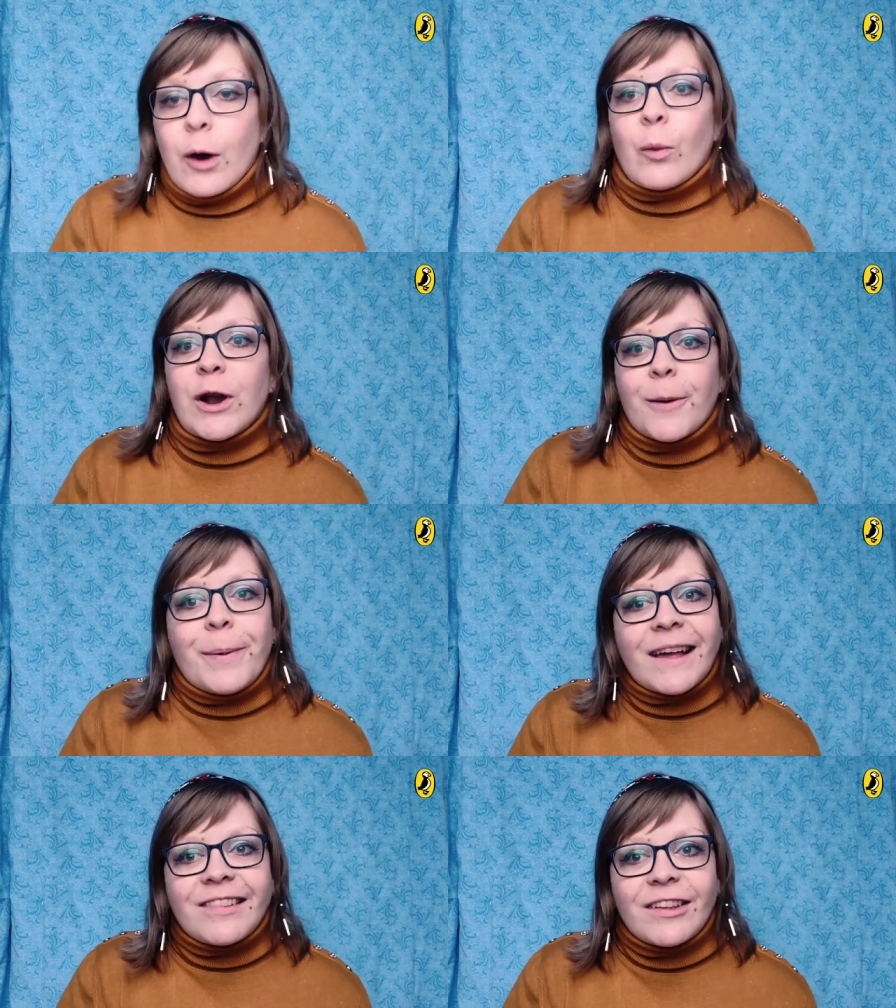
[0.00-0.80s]
When her
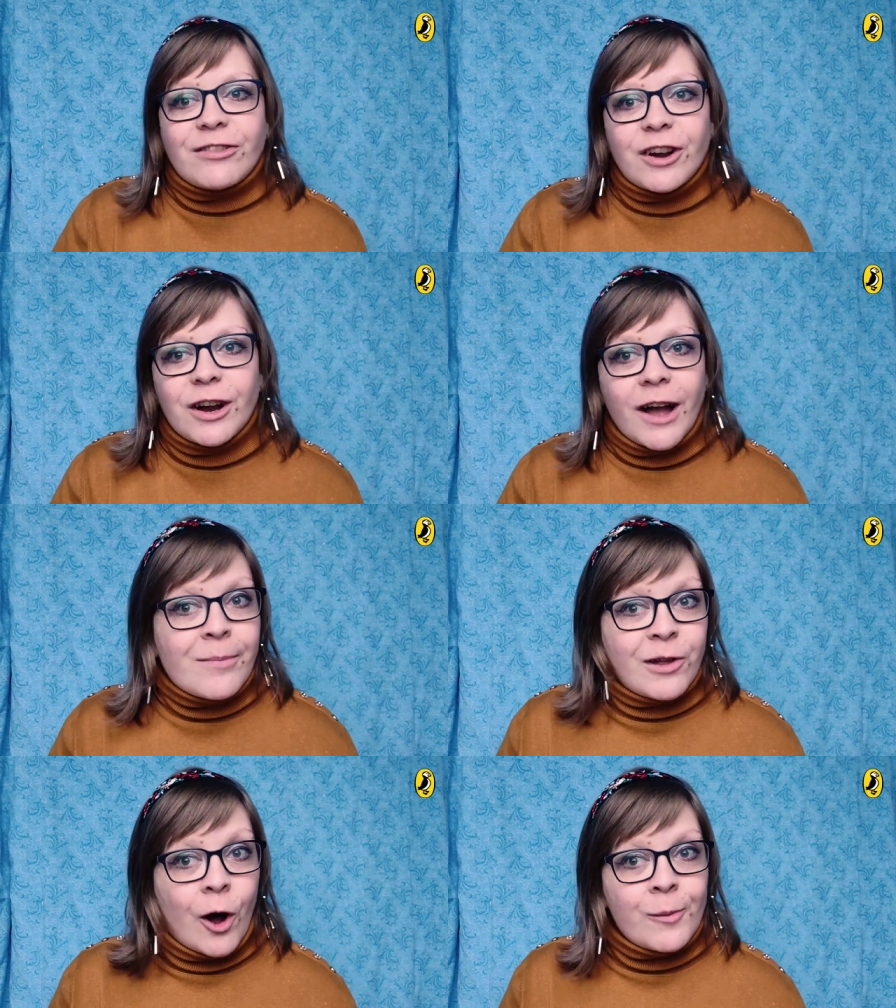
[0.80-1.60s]
big sister
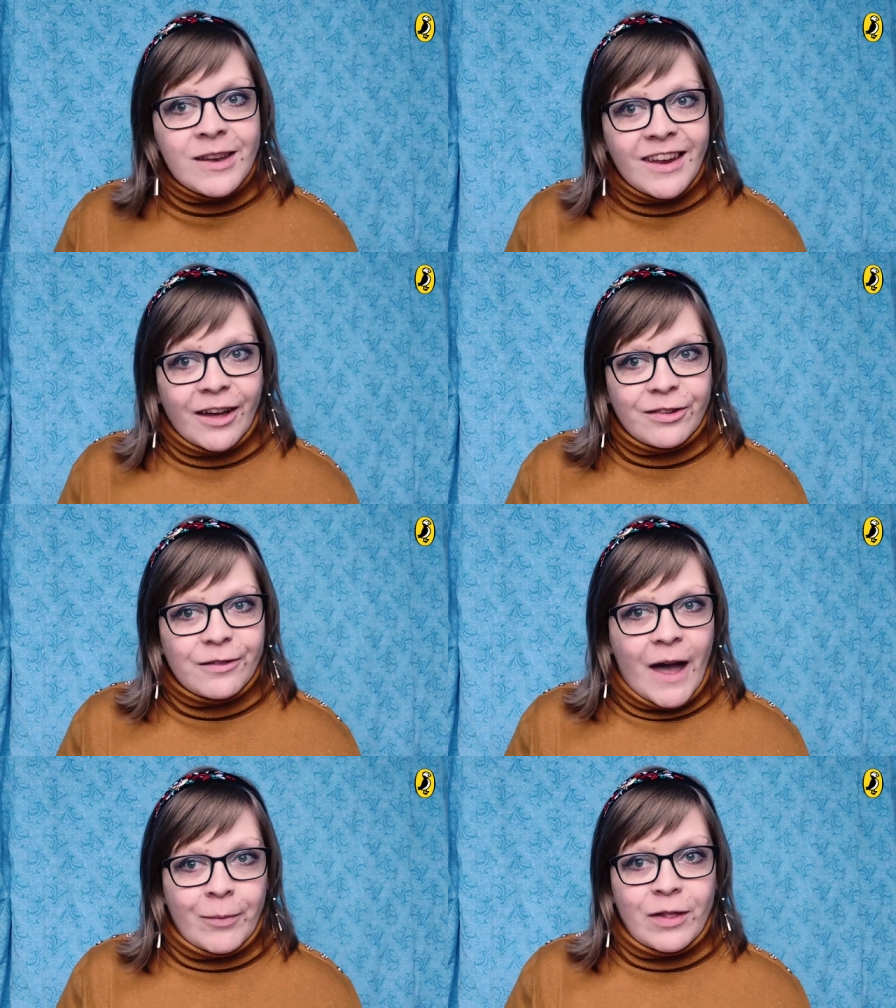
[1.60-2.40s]
comes home and tells
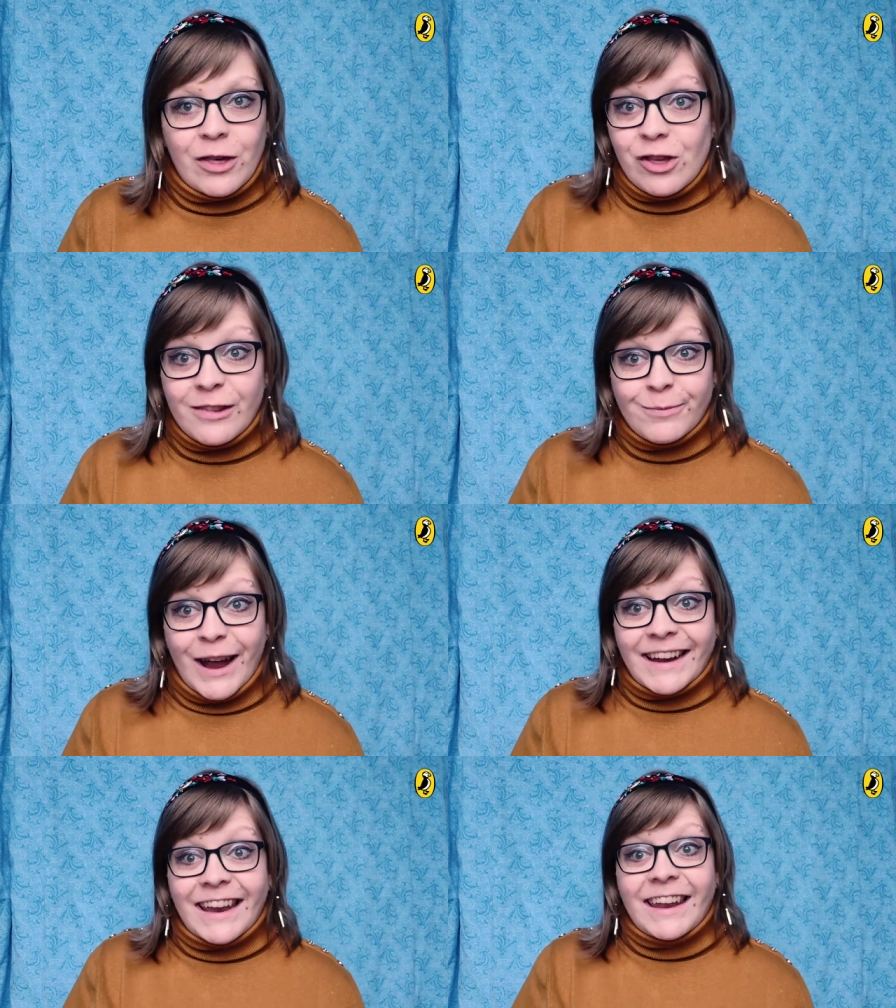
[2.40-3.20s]
the family that she's
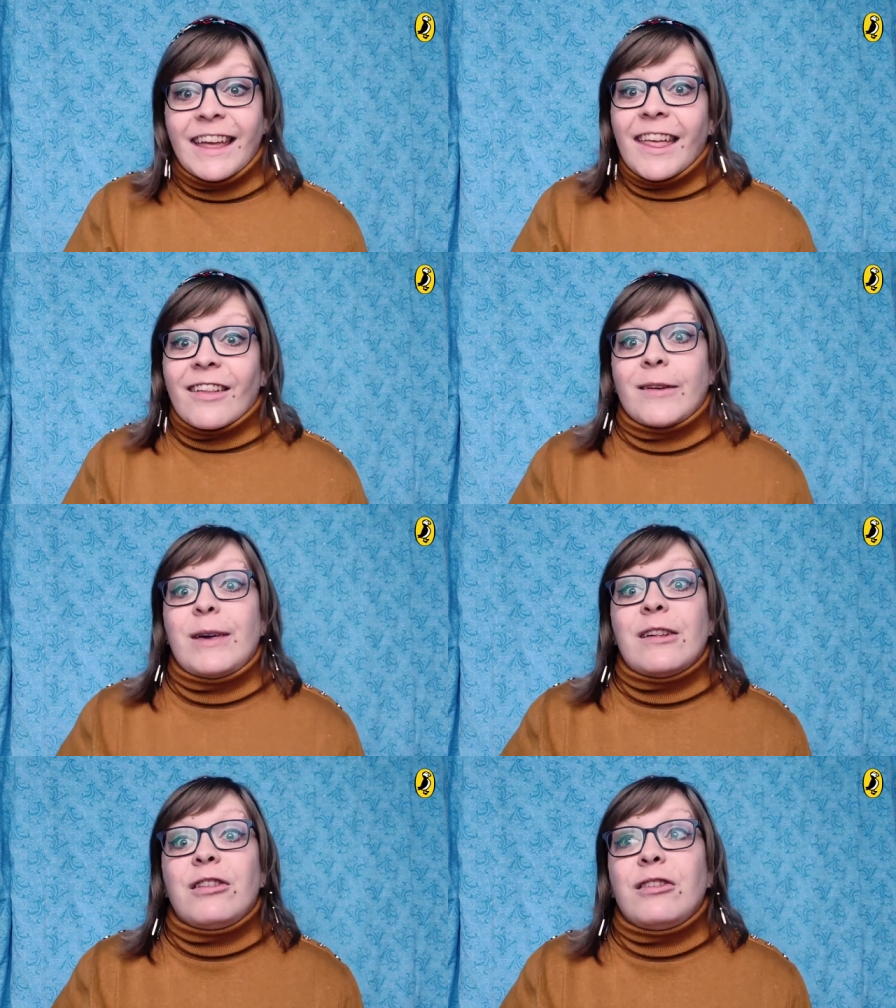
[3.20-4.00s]
pregnant,
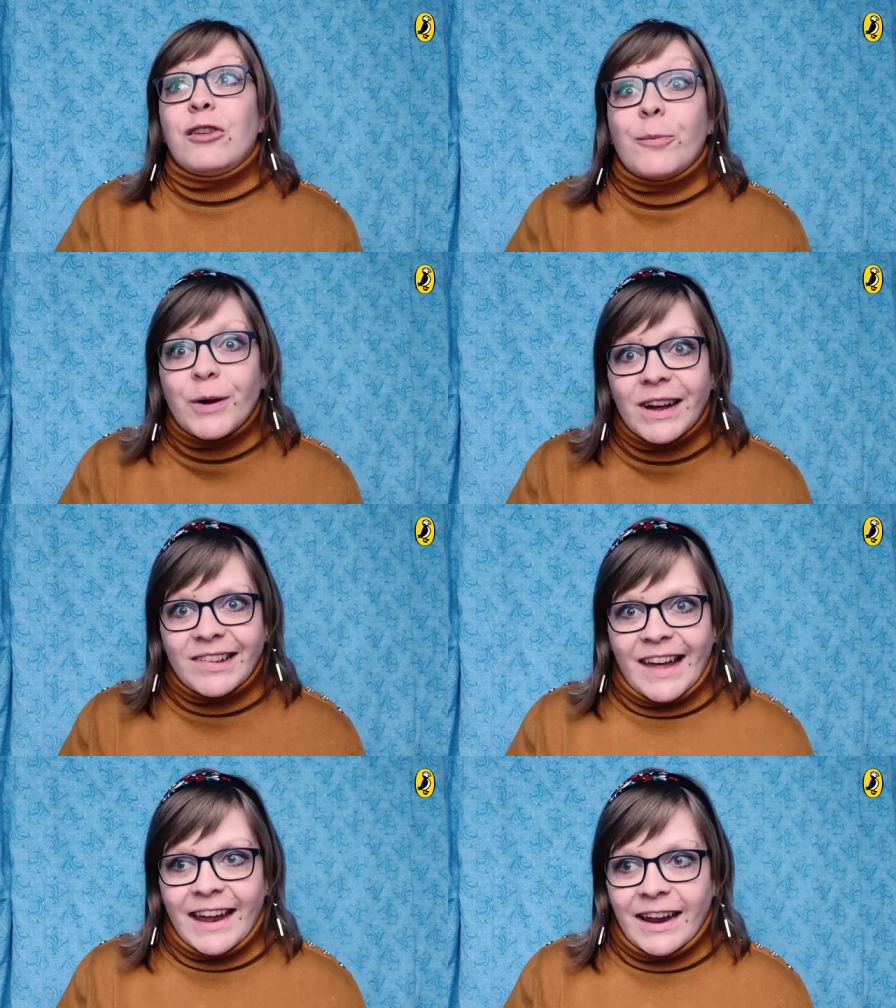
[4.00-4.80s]
Libby is super
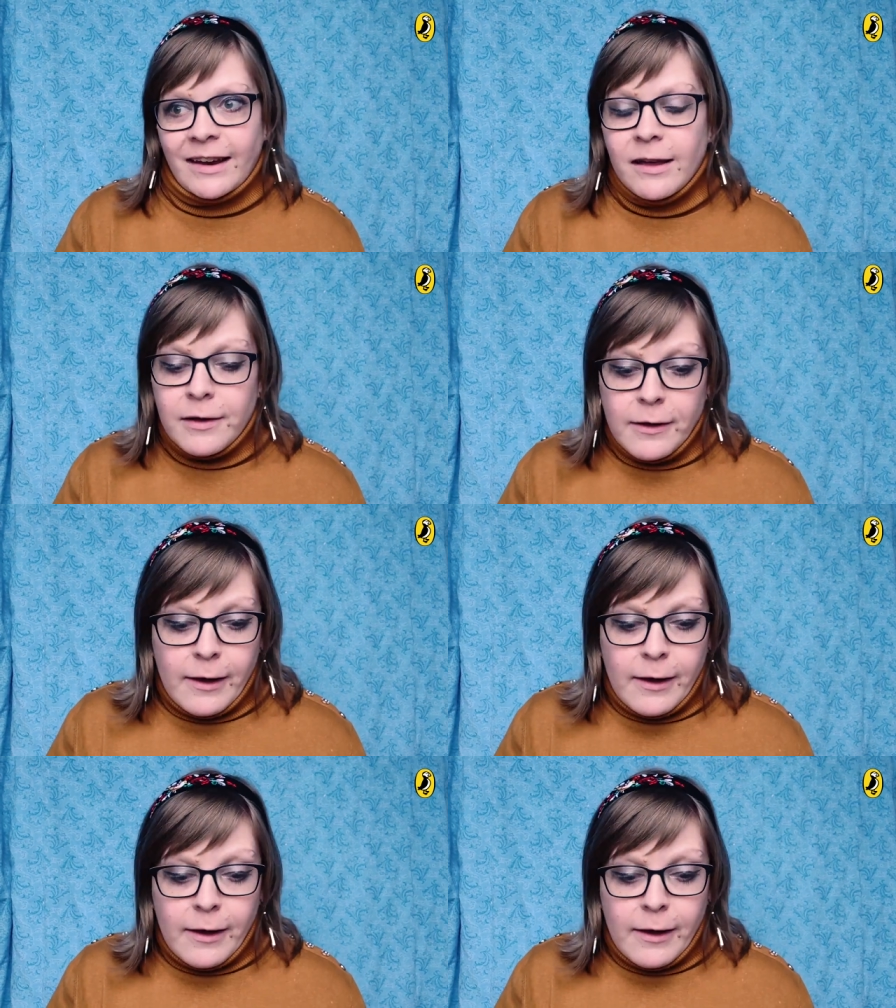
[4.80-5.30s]
excited.